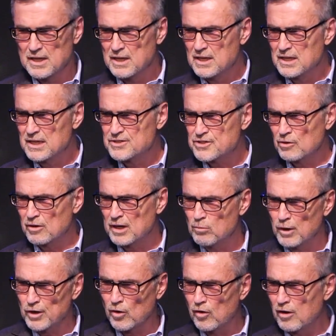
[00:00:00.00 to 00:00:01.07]
And so he
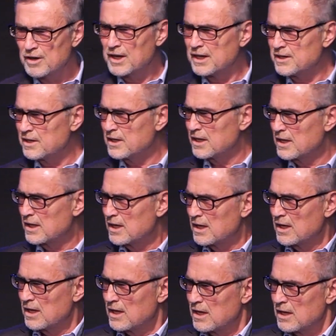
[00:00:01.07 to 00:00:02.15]
went on, and
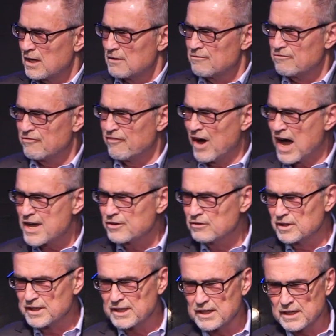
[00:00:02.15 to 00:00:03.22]

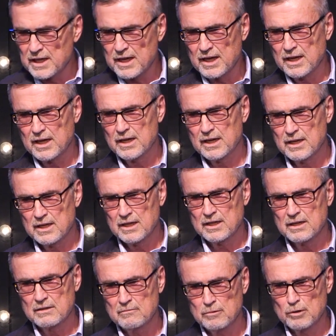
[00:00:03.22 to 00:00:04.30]
finally,
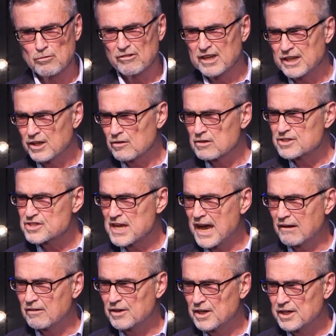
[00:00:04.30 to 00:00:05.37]
we were eating our
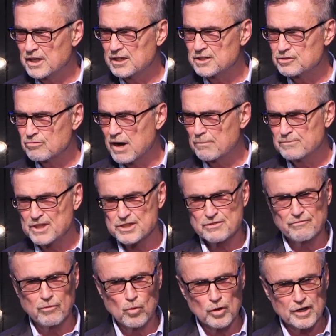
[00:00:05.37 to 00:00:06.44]
salad, and he dropped his
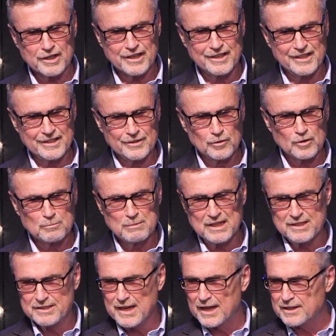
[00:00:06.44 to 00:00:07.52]
fork, and he looked me
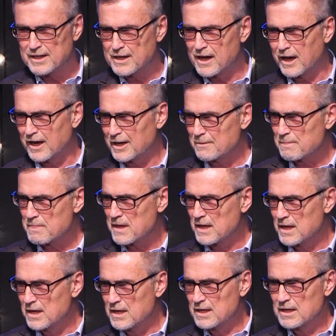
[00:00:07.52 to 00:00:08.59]
dead in the eye.
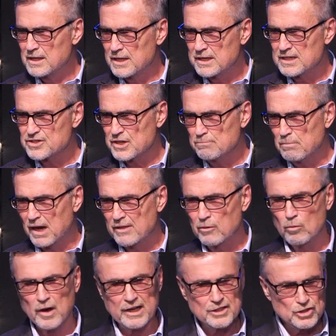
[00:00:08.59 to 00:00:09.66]
And he said, by the
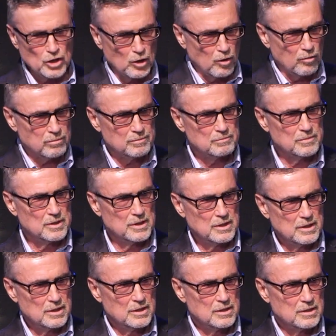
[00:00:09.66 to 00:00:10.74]
way, Joe,
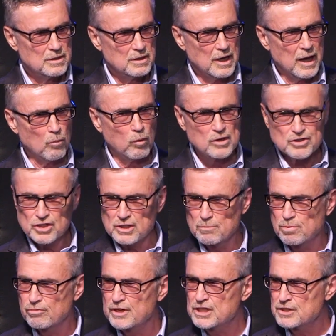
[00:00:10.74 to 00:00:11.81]
I want you to
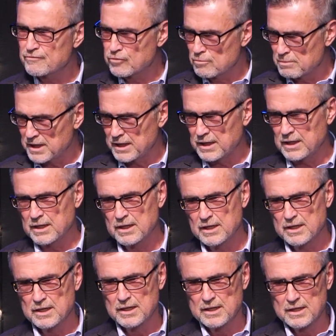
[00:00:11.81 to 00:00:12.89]
preach for me
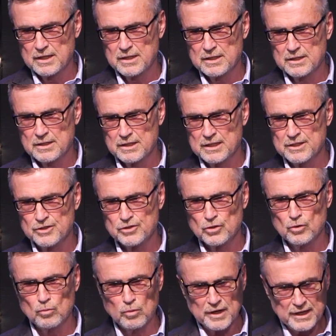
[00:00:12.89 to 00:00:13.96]
in 2
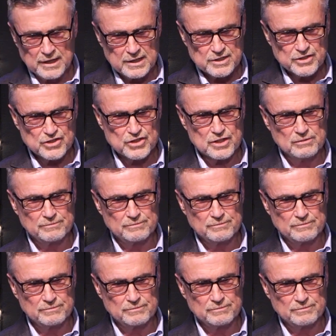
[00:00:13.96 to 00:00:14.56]
weeks.